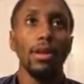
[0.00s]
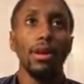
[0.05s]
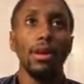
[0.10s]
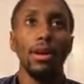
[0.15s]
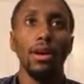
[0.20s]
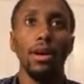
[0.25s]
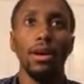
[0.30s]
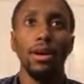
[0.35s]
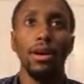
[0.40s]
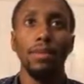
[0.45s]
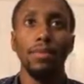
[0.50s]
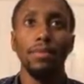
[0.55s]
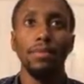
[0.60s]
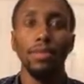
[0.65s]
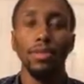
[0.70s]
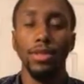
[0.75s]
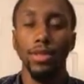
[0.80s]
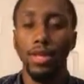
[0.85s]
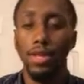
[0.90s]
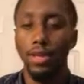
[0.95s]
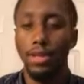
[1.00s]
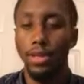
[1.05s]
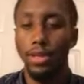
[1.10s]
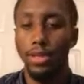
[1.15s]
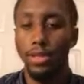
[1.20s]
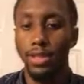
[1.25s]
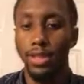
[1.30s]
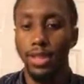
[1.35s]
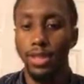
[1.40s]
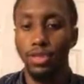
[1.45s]
So here it
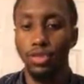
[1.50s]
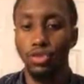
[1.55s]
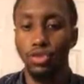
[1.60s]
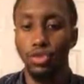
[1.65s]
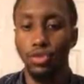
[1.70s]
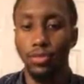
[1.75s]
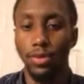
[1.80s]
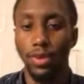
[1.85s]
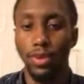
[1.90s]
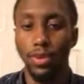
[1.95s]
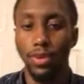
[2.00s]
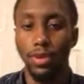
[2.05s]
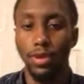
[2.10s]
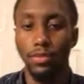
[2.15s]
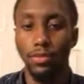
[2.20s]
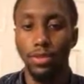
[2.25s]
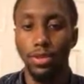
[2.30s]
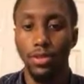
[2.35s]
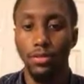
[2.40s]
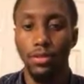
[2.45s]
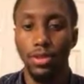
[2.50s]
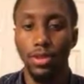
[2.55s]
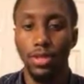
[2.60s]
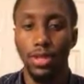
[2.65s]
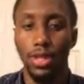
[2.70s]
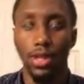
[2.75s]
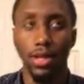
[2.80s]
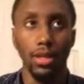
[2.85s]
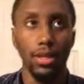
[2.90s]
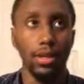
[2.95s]
is, ladies and gentlemen. So once
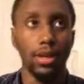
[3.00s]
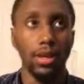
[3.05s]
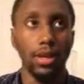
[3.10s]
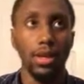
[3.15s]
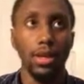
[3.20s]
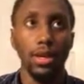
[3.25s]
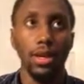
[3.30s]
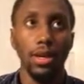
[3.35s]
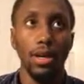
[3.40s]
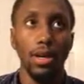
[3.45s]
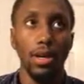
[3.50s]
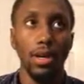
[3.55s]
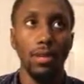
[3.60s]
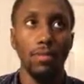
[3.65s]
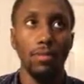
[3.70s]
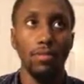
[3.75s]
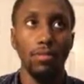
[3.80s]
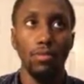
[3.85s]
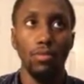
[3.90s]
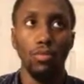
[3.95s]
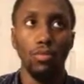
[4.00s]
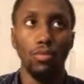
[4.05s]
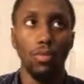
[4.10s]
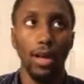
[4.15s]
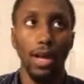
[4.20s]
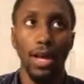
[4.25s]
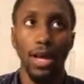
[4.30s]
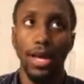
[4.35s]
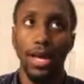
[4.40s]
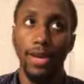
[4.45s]
again, um,
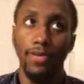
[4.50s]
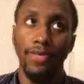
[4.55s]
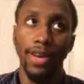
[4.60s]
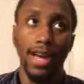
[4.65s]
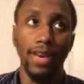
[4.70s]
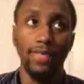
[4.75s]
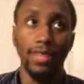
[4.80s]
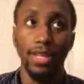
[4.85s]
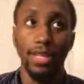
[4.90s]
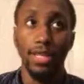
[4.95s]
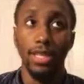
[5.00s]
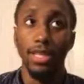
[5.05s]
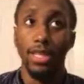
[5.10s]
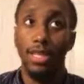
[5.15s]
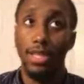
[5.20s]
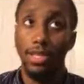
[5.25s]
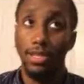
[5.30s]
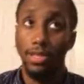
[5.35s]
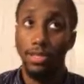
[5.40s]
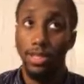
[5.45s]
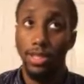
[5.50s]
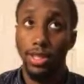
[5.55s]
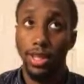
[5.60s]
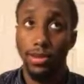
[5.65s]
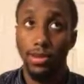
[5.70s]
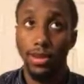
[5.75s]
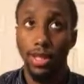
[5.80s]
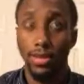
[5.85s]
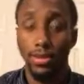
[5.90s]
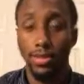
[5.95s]
if I have anything else
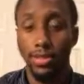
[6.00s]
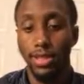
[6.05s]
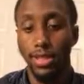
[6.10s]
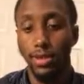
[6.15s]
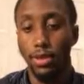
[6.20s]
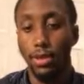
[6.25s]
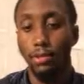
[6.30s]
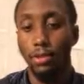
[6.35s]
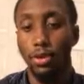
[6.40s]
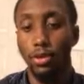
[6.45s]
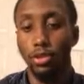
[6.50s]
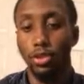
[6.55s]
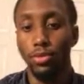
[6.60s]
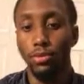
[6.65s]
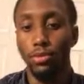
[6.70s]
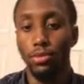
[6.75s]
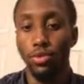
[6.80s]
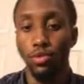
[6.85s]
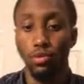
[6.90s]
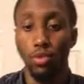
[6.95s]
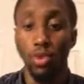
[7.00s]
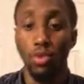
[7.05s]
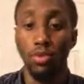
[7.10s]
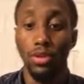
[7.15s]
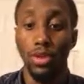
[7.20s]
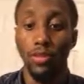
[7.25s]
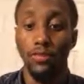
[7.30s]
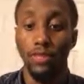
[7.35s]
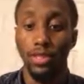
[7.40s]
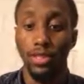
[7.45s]
left to say about Baltimore's
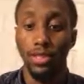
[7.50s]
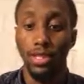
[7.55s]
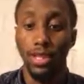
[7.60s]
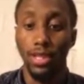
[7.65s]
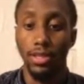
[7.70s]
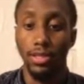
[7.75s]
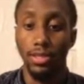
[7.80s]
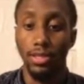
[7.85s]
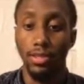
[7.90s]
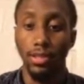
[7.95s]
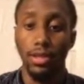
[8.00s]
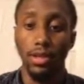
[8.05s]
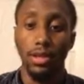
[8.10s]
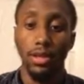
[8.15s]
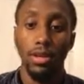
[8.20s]
rodent infestation,